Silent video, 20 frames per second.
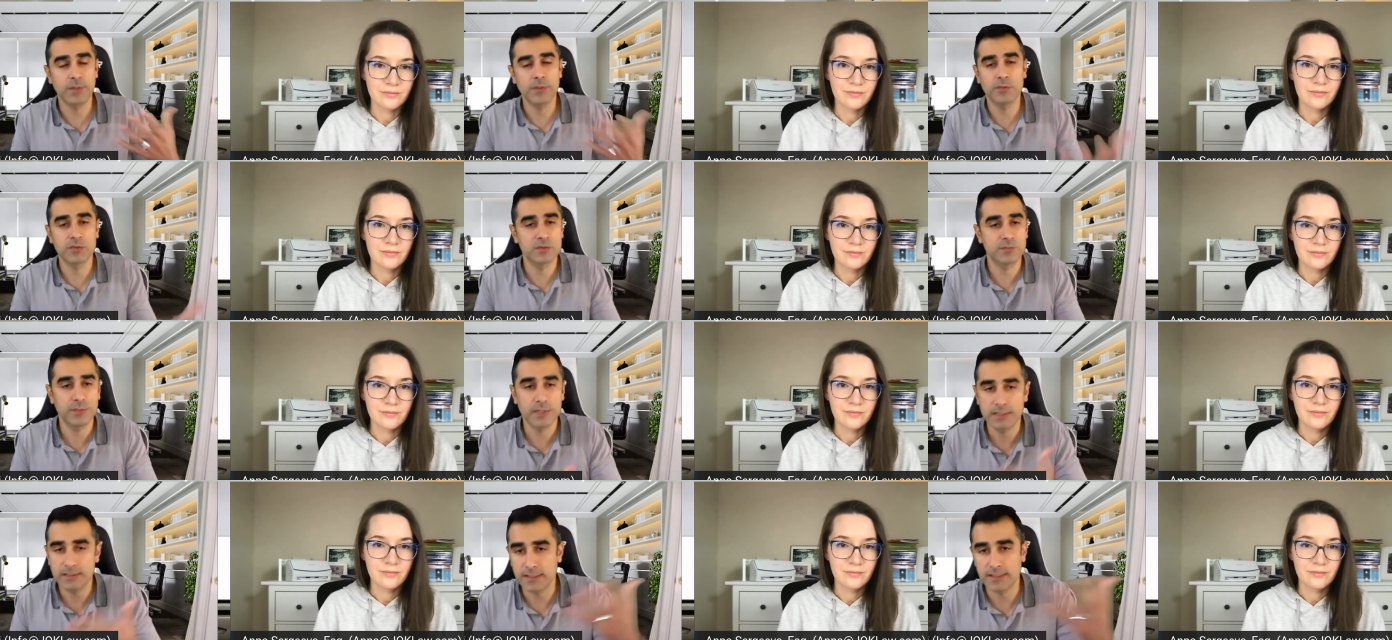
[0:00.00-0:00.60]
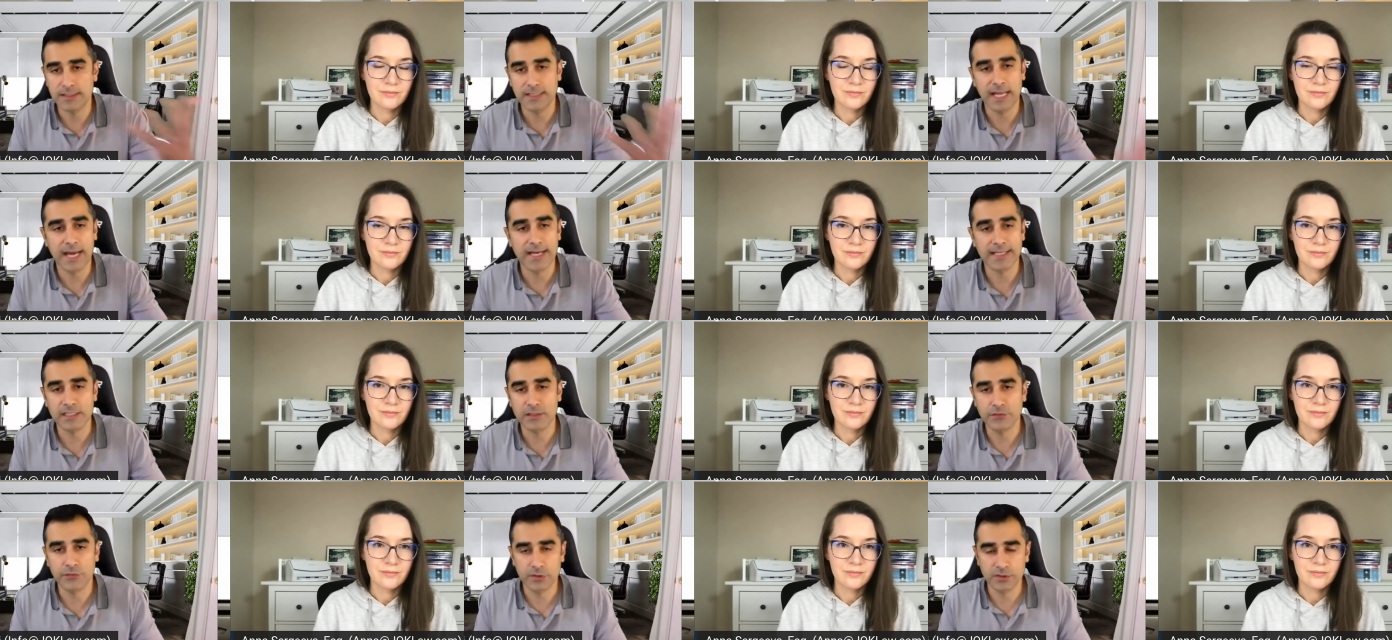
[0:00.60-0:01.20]
Speaker 1: people's business and
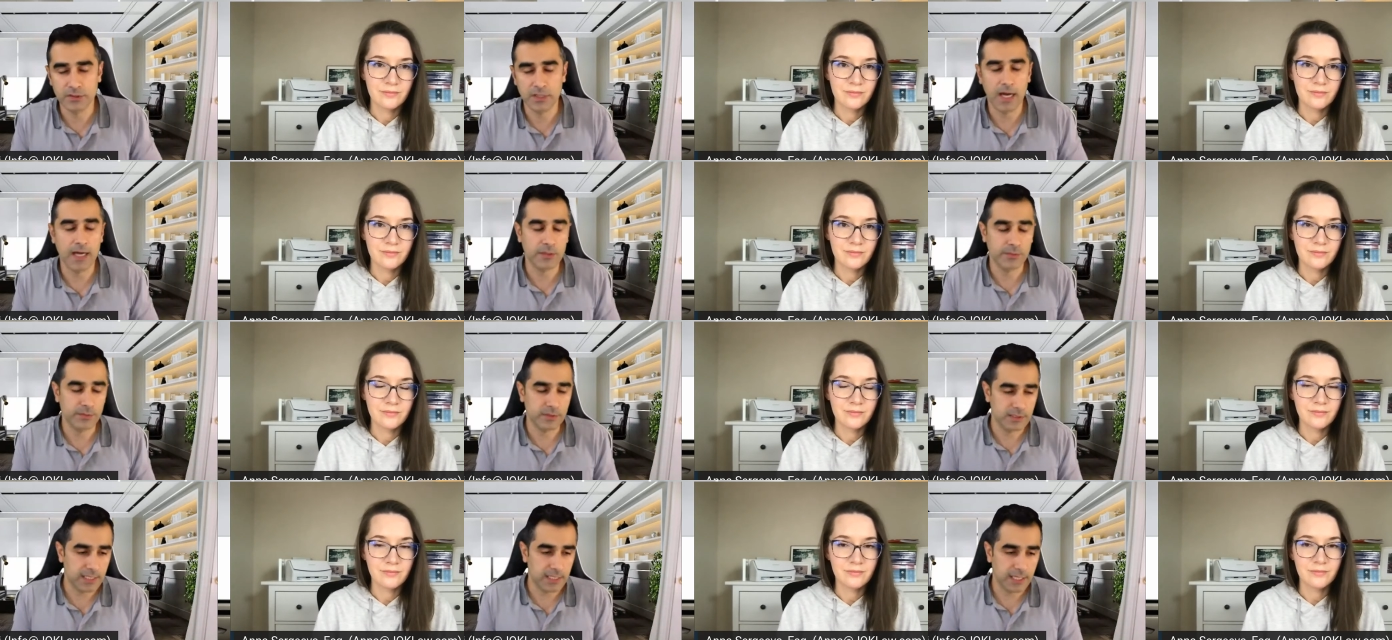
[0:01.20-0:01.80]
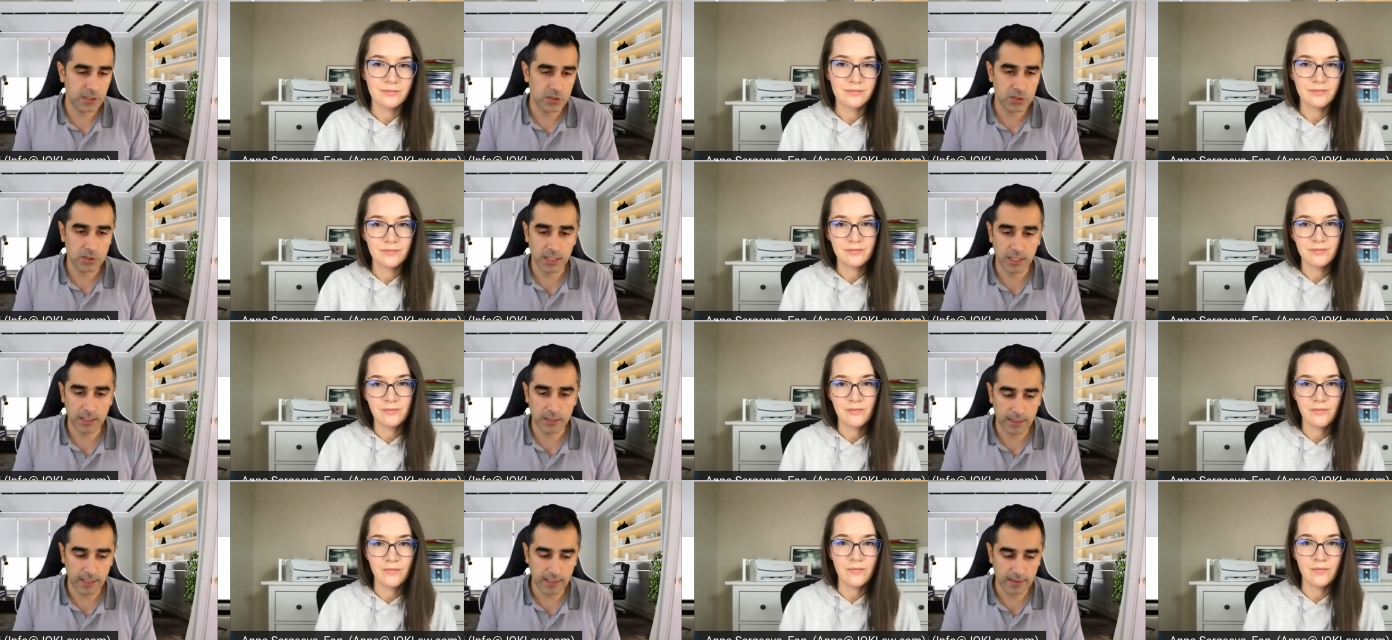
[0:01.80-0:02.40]
asking for documentation
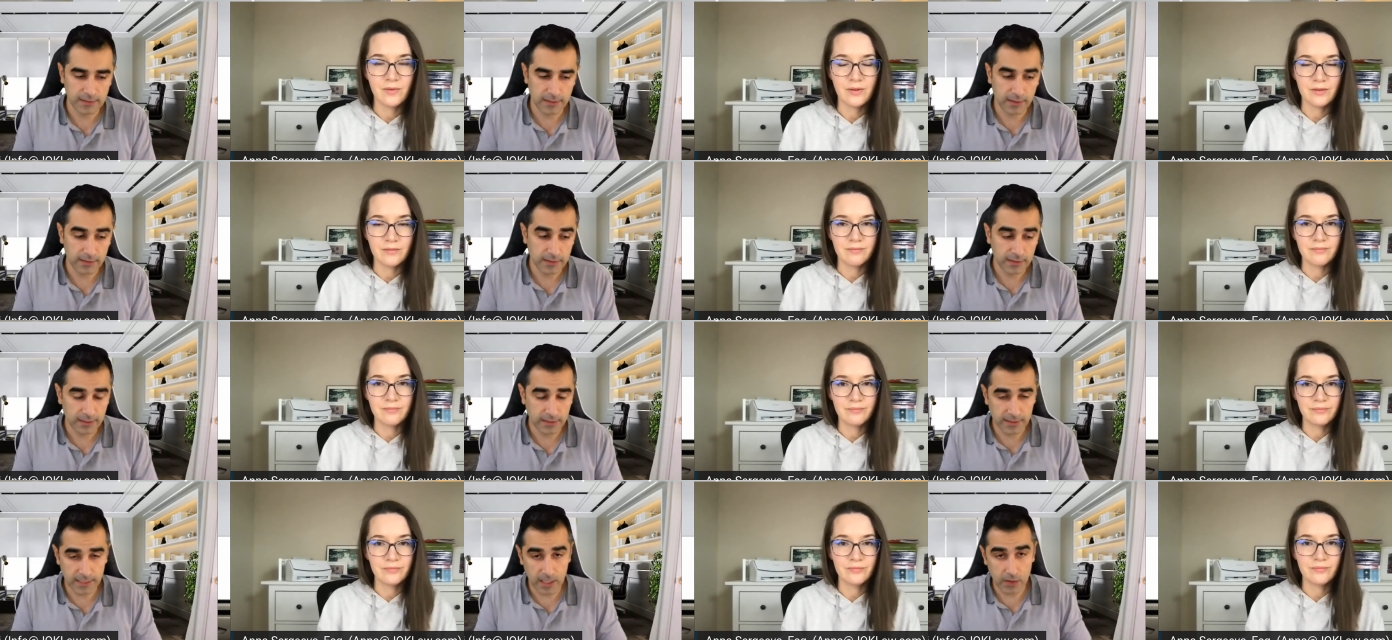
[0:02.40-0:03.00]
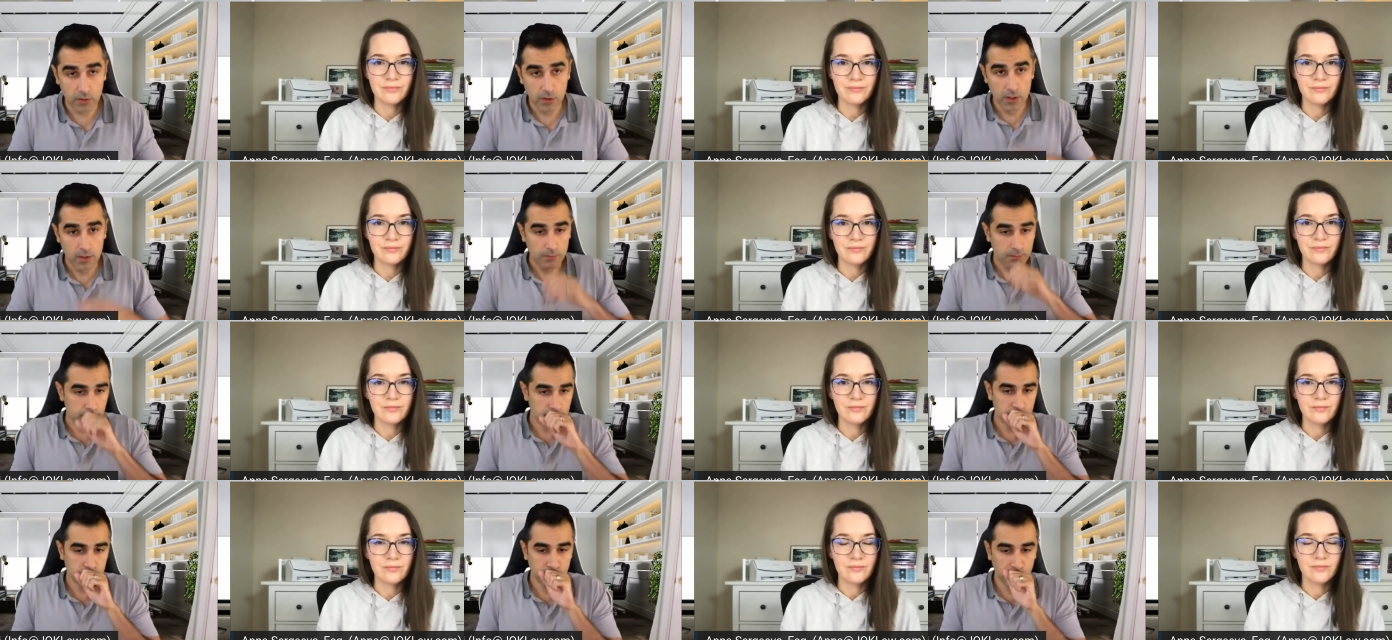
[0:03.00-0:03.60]
that that's not needed. Now,
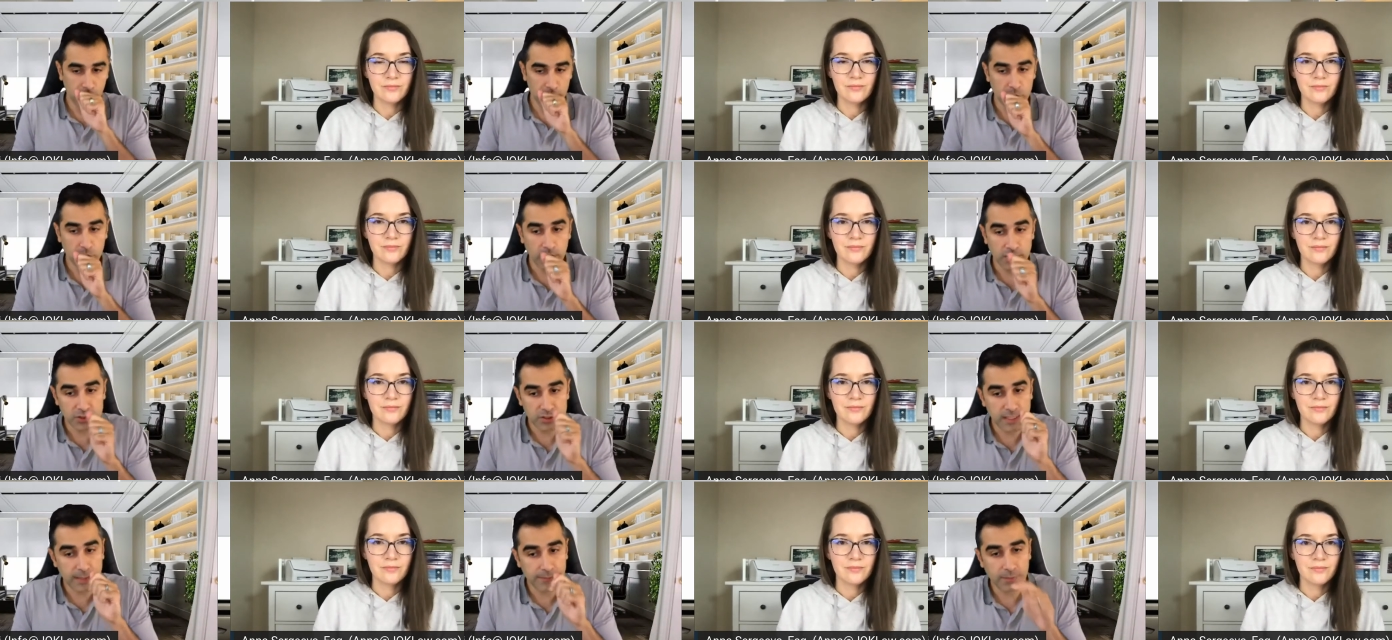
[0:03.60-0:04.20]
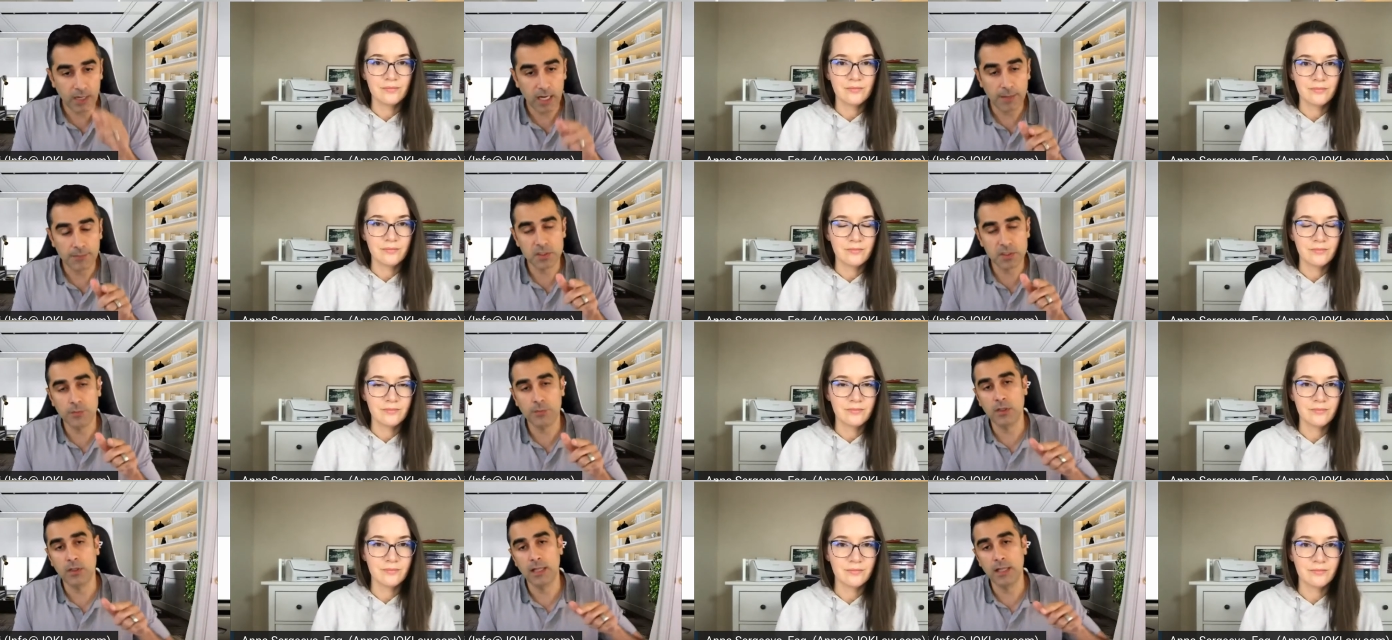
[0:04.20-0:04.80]
one question that
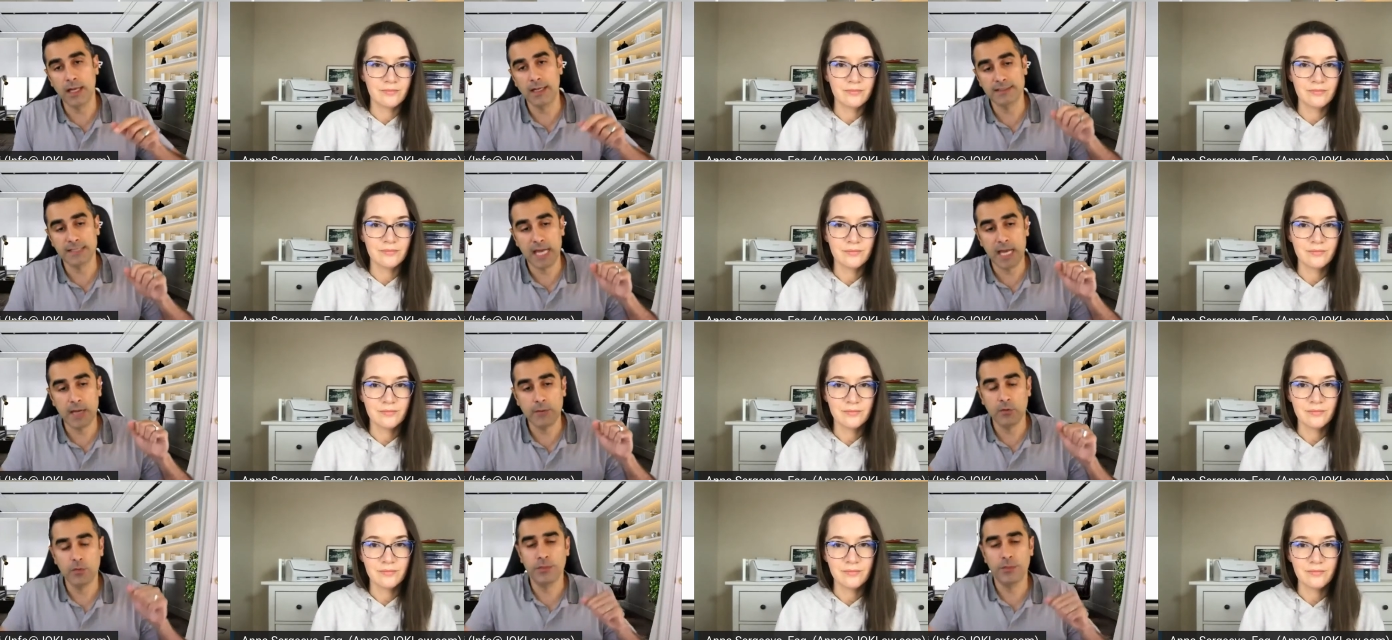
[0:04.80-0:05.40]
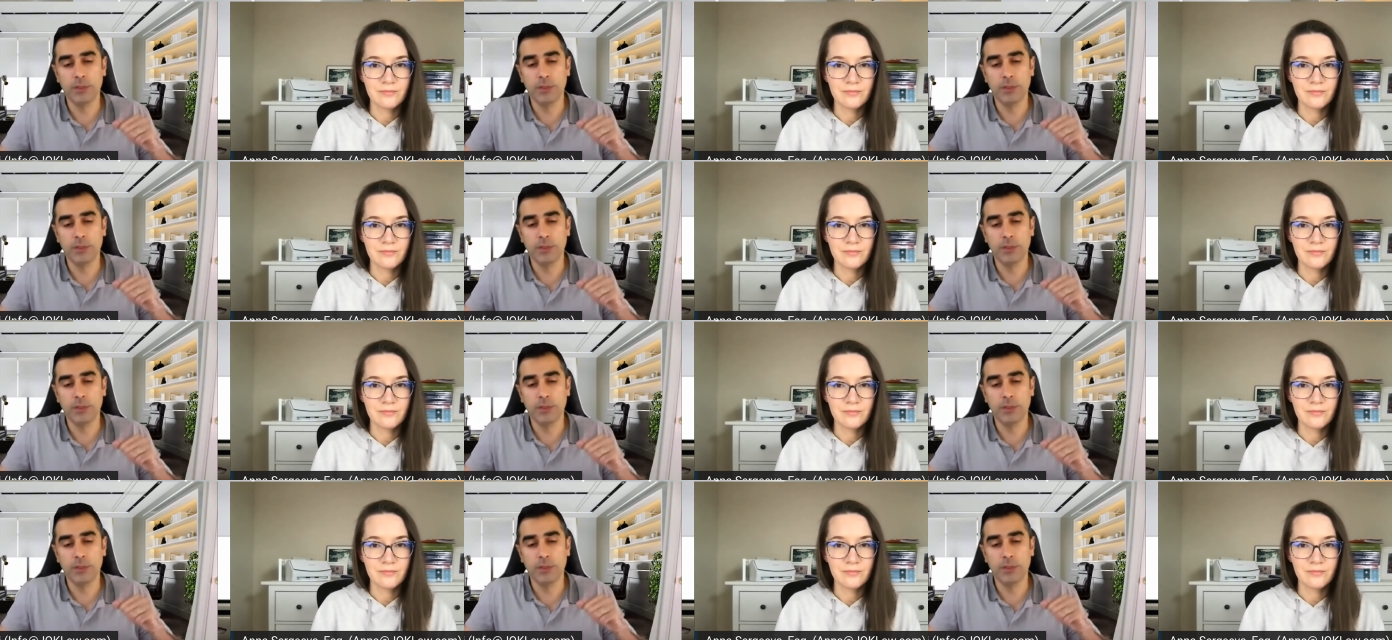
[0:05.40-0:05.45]
pops up a lot of time when